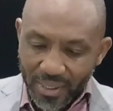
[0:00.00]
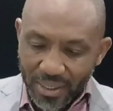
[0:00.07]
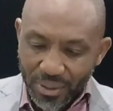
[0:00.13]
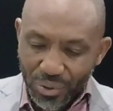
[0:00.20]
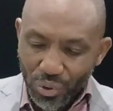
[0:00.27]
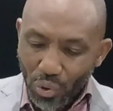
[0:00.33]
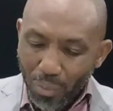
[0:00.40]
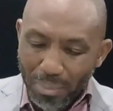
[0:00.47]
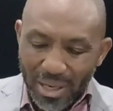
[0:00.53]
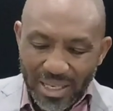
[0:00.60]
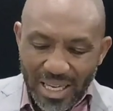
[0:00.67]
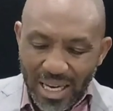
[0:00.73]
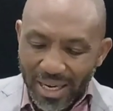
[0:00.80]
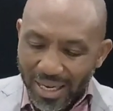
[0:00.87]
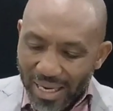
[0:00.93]
So
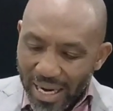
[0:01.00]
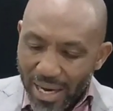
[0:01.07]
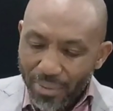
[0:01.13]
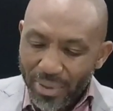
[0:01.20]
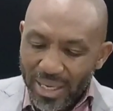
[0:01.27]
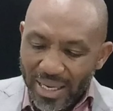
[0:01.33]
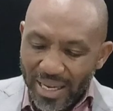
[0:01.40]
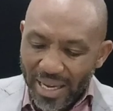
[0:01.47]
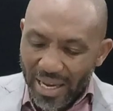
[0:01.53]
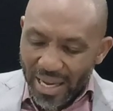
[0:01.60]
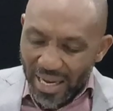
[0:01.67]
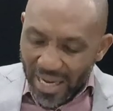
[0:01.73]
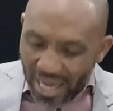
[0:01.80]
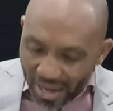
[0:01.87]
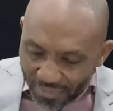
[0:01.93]
many are carrying
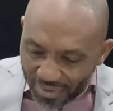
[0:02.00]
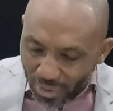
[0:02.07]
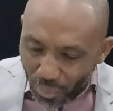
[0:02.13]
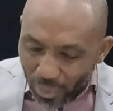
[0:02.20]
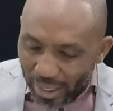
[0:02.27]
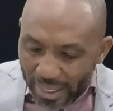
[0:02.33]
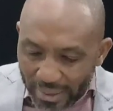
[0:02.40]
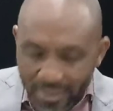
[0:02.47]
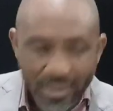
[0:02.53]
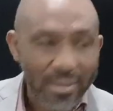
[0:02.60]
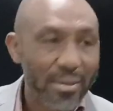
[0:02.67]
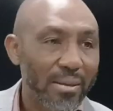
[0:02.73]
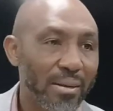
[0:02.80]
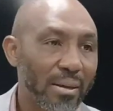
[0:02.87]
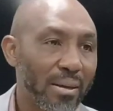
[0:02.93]
heavy
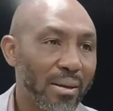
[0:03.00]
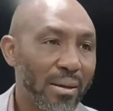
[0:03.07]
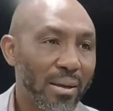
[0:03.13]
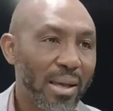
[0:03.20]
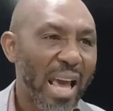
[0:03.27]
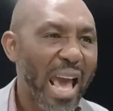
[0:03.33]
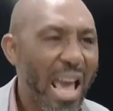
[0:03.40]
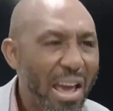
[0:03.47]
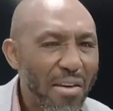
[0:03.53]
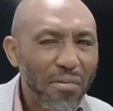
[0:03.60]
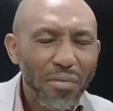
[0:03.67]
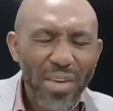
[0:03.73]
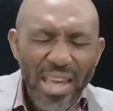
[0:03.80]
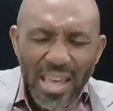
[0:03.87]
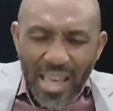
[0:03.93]
weights.
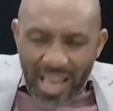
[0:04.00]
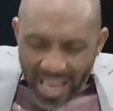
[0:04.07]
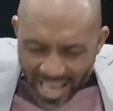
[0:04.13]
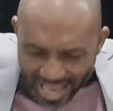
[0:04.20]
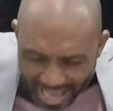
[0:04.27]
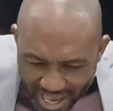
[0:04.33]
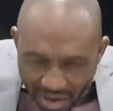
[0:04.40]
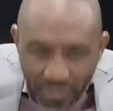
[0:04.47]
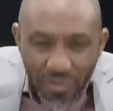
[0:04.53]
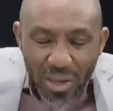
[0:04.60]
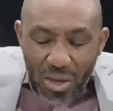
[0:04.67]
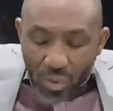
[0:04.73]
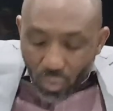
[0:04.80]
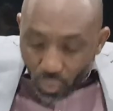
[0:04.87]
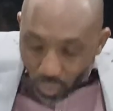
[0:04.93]
Heavy,
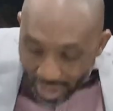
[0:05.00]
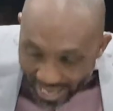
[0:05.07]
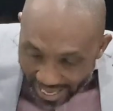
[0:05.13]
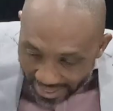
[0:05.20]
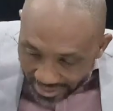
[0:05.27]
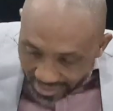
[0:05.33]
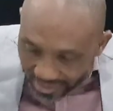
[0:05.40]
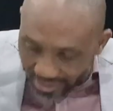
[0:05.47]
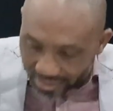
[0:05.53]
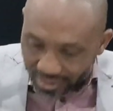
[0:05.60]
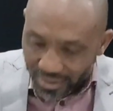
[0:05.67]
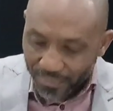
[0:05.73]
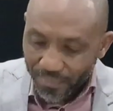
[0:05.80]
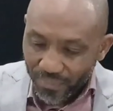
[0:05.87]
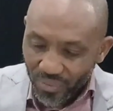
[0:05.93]
heavy
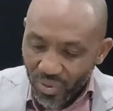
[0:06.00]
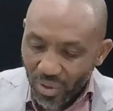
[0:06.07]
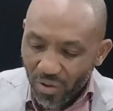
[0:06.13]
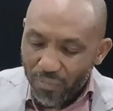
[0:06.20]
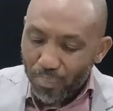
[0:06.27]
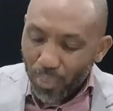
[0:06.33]
weights of